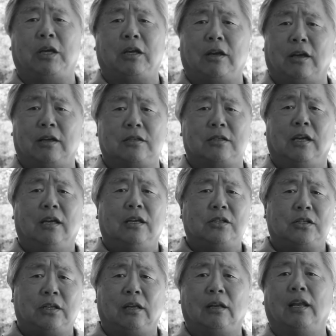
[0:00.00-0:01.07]
because
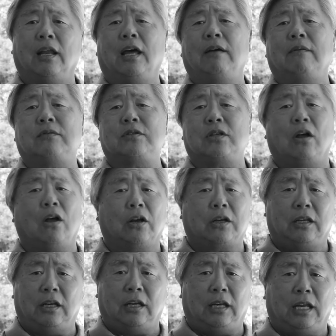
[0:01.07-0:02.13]
she loves
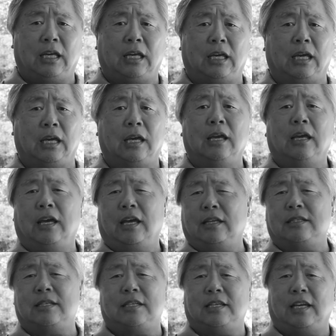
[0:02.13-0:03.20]
talking to Nikki
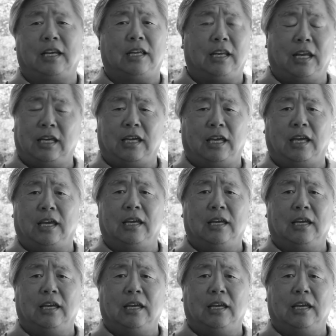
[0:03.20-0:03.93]
and seeing Nikki.